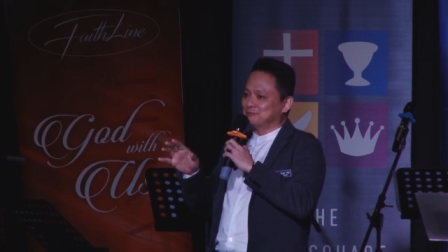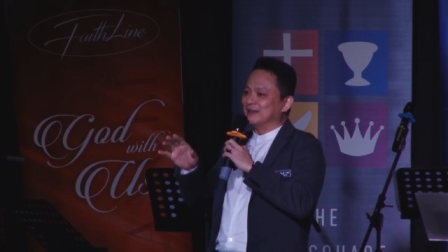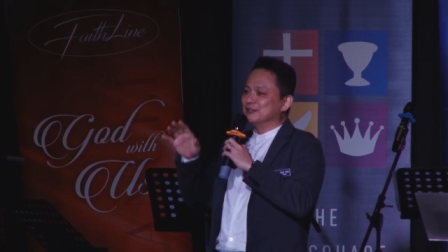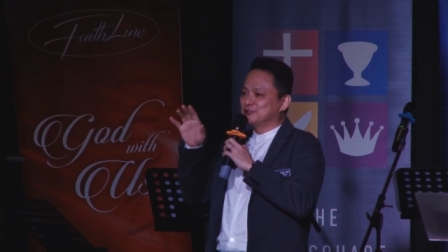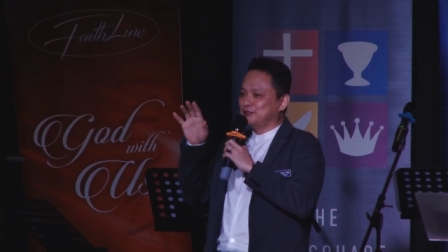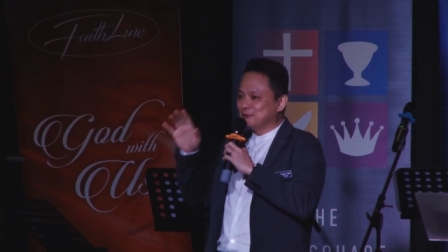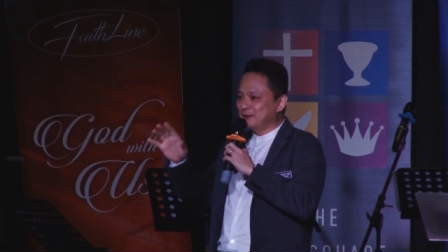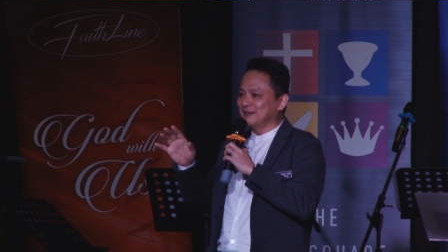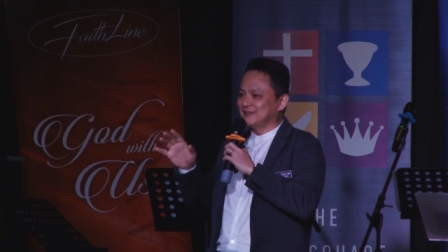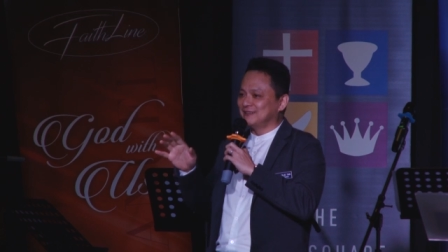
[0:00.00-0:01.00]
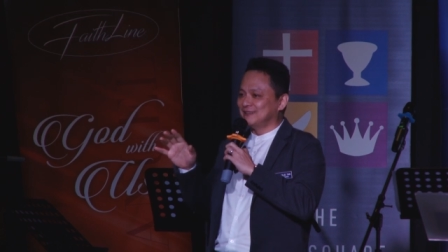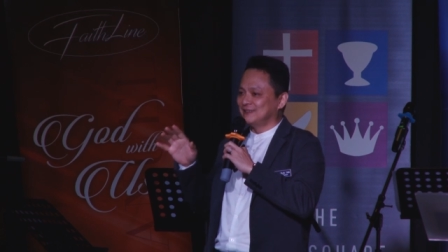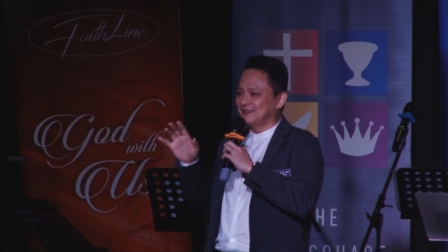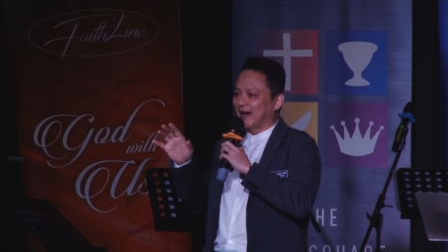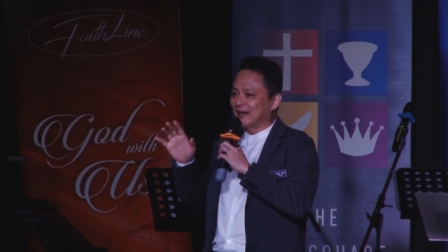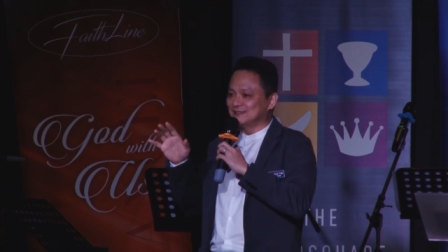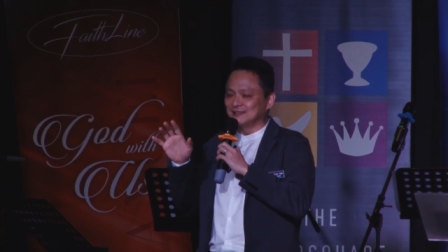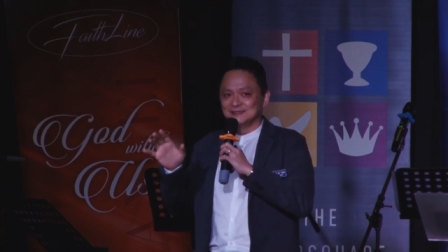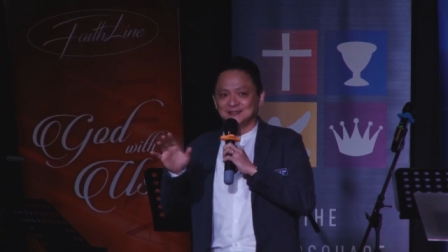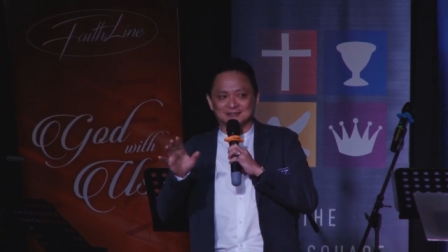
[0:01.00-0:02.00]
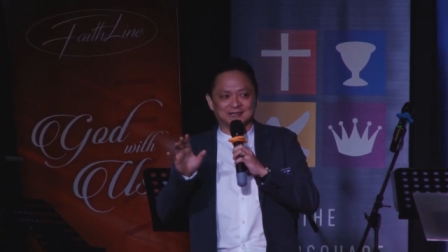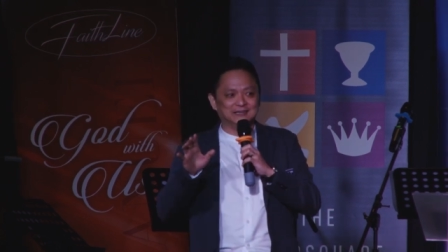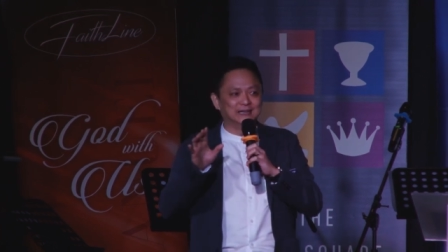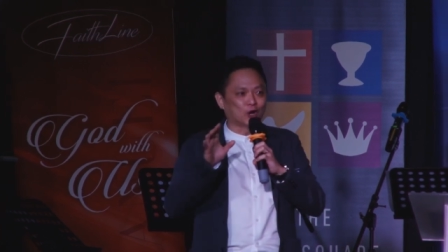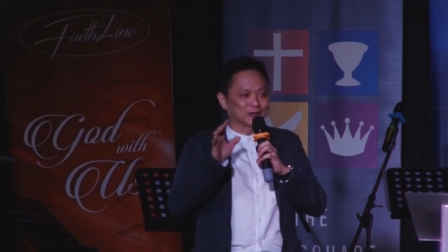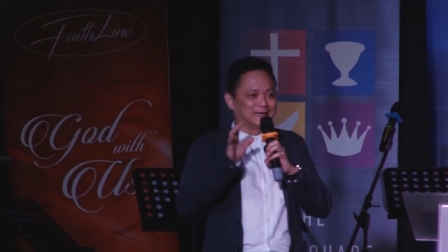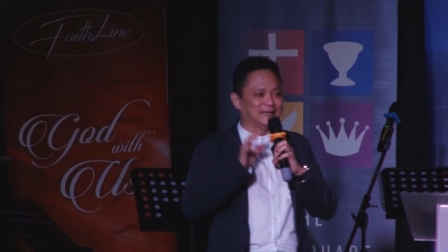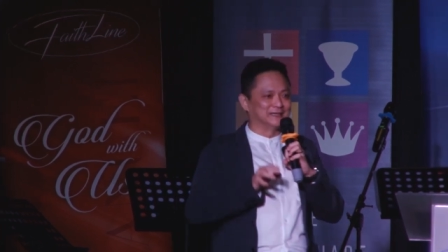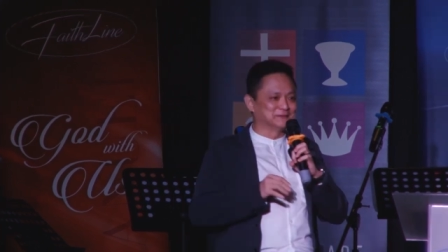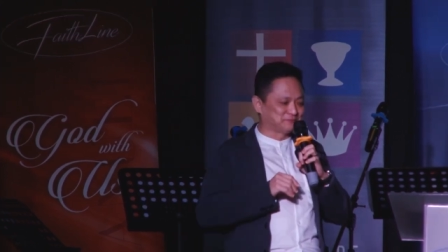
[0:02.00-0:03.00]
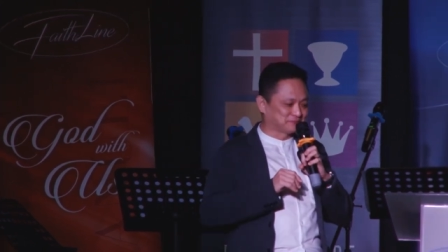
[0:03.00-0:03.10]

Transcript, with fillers: But assuming the answer is this, he did not clean.